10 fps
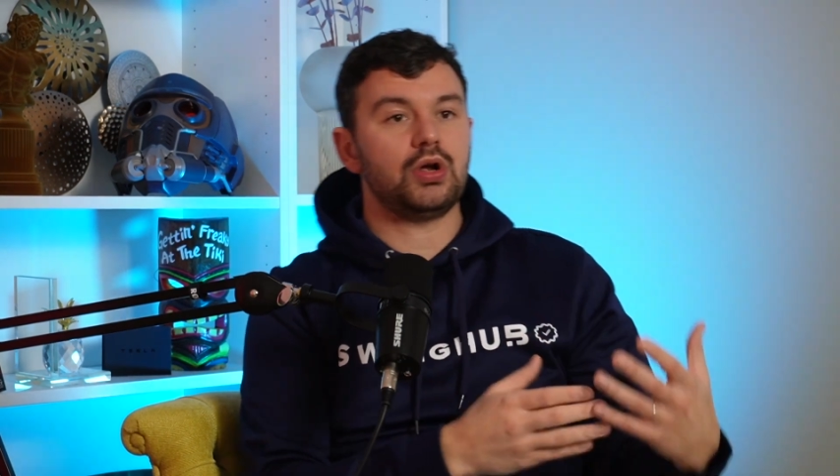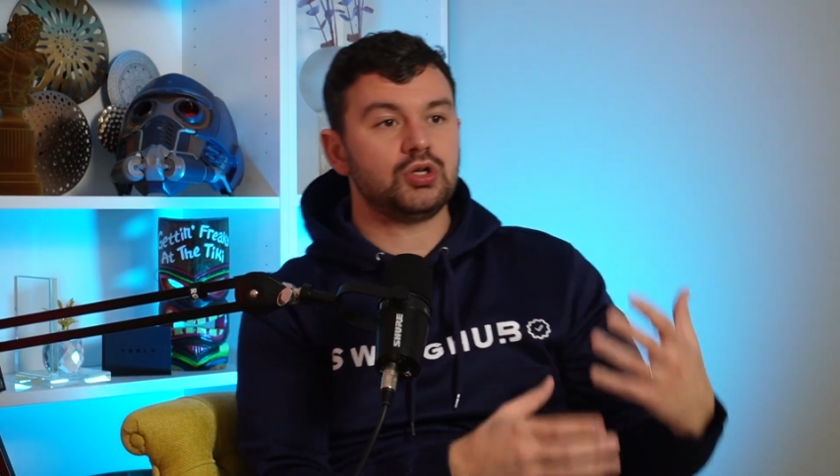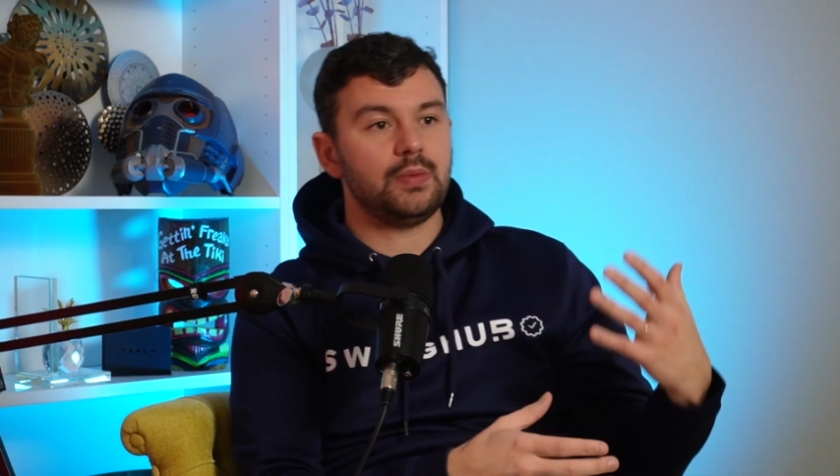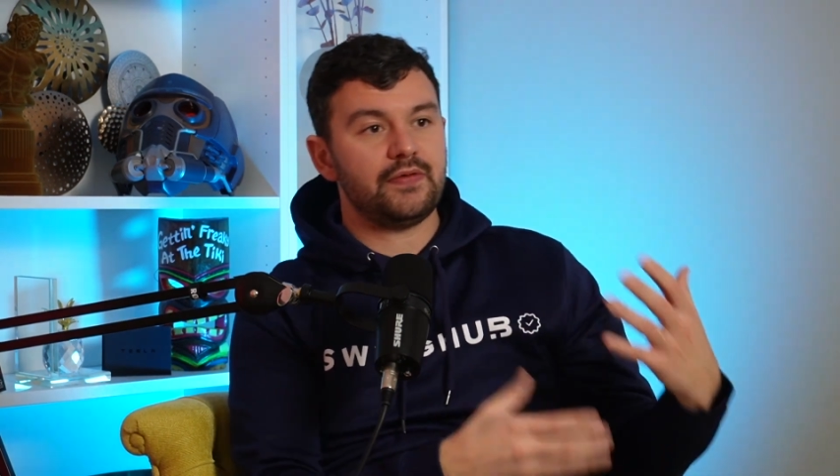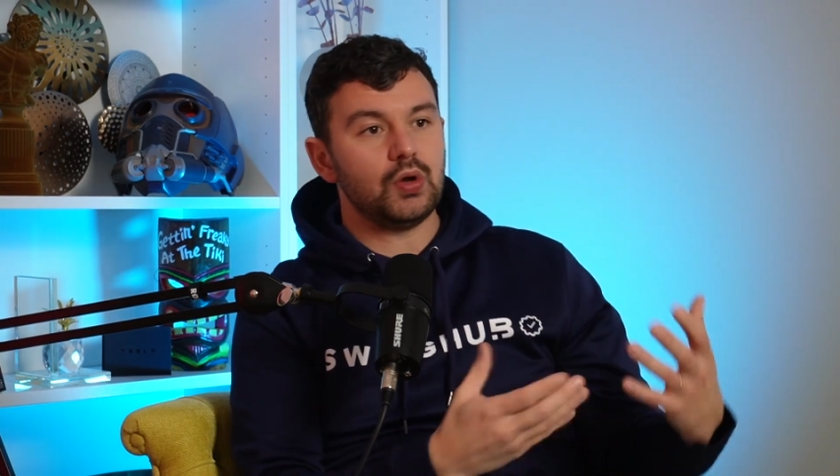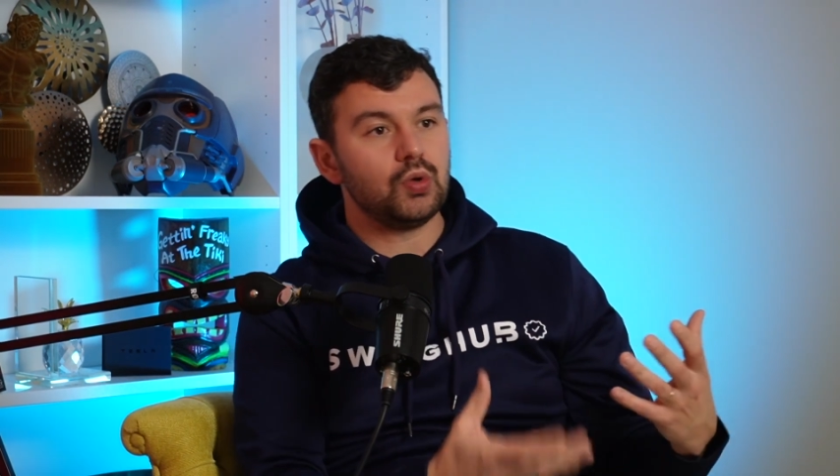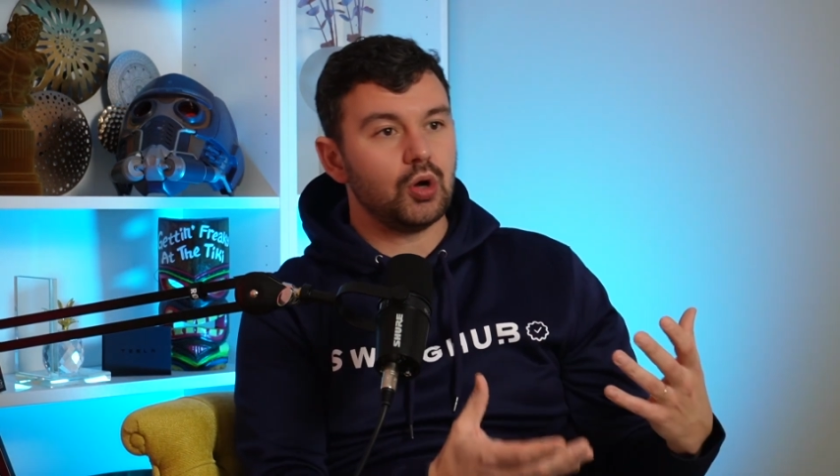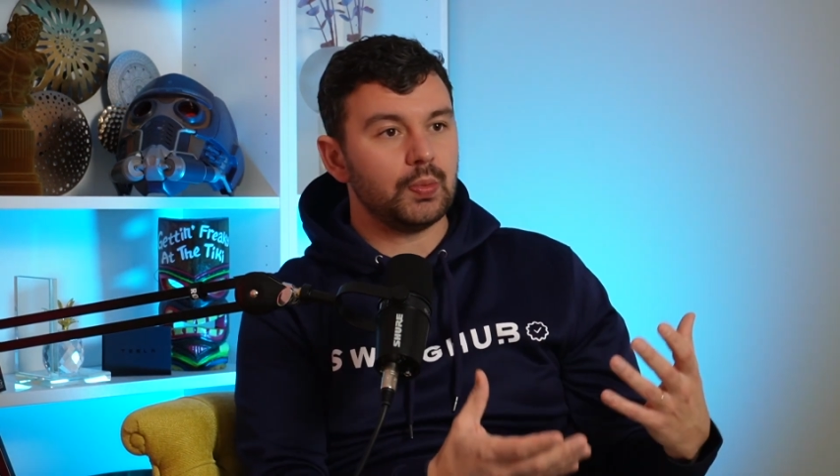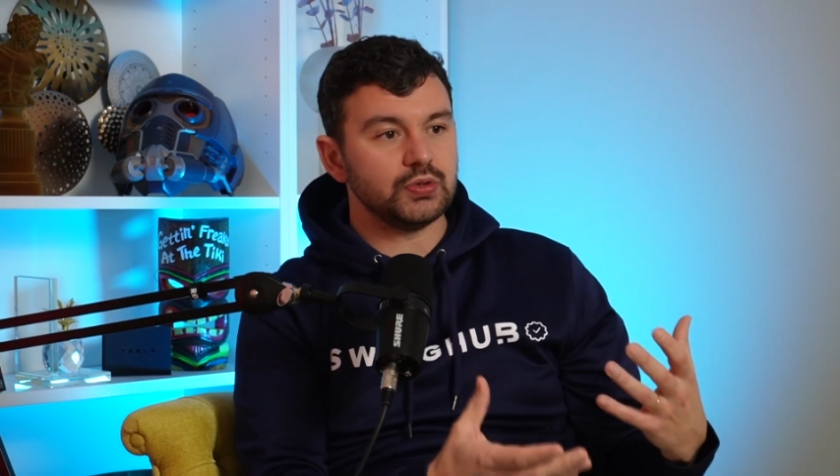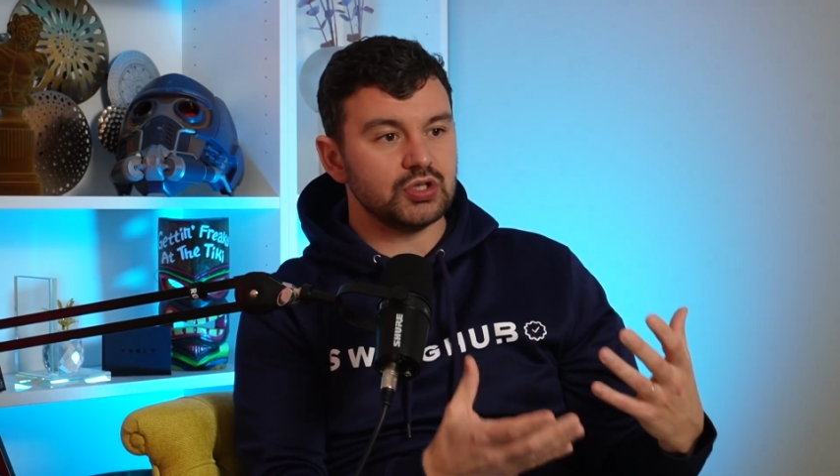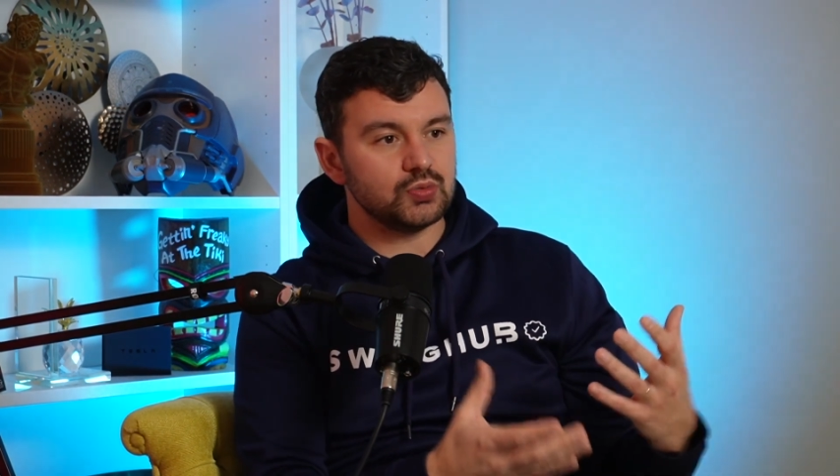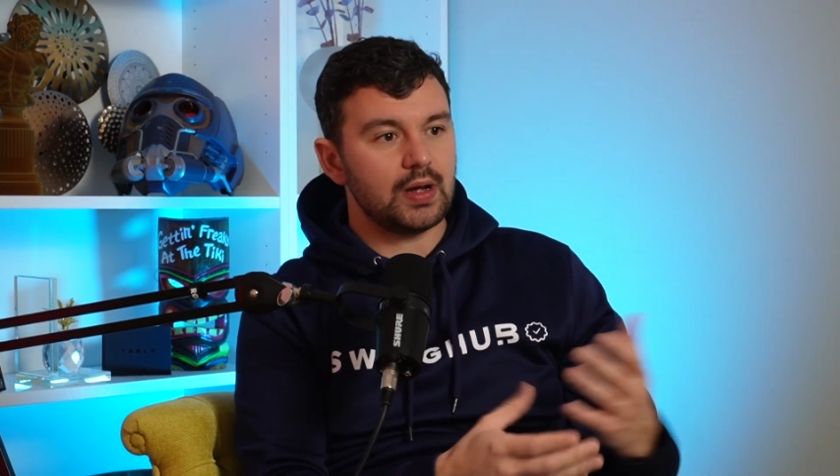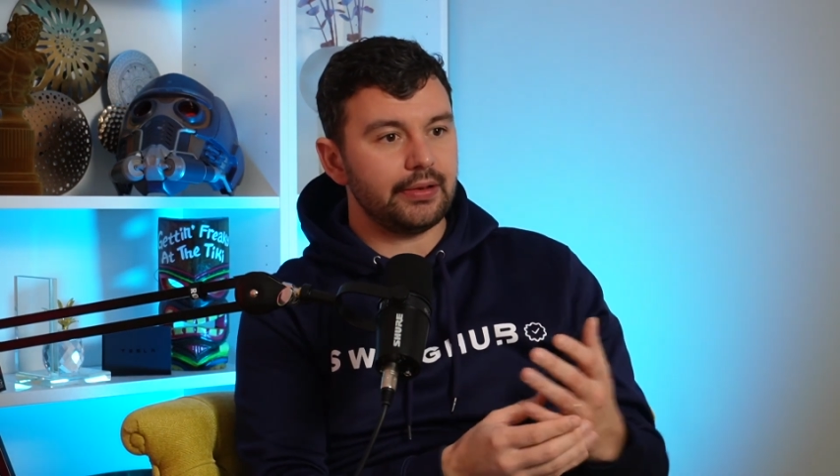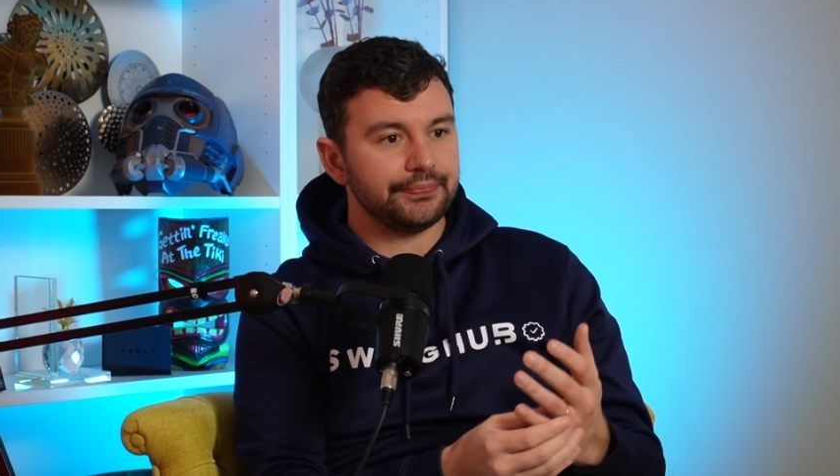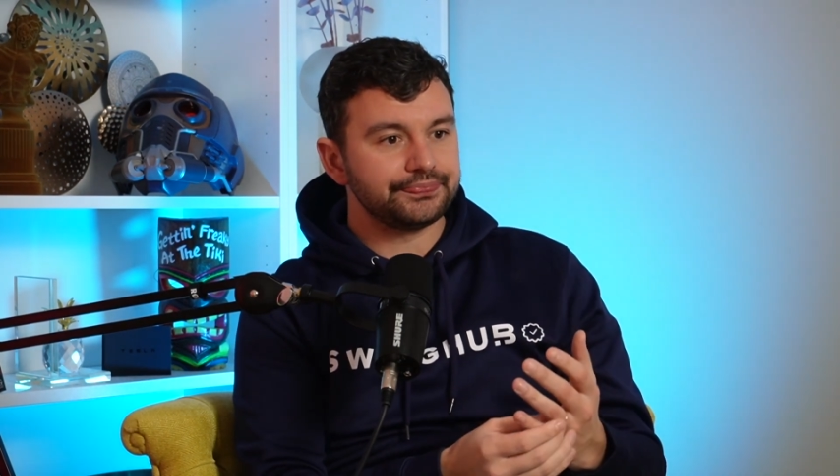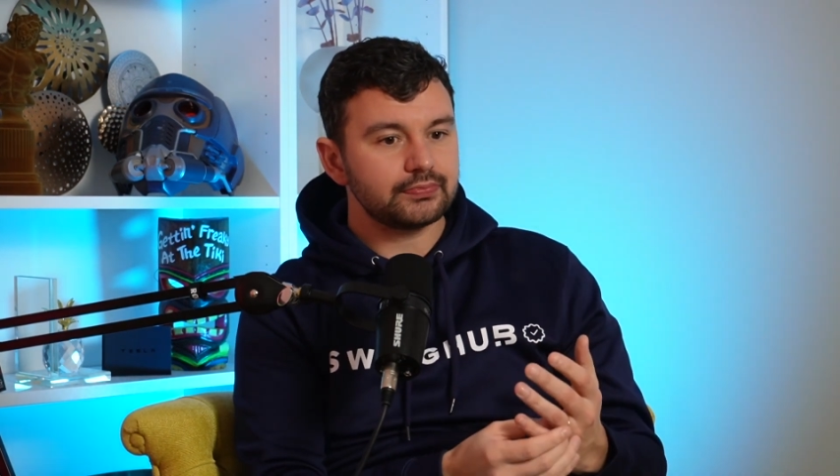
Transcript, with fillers: it should be for new couples as well.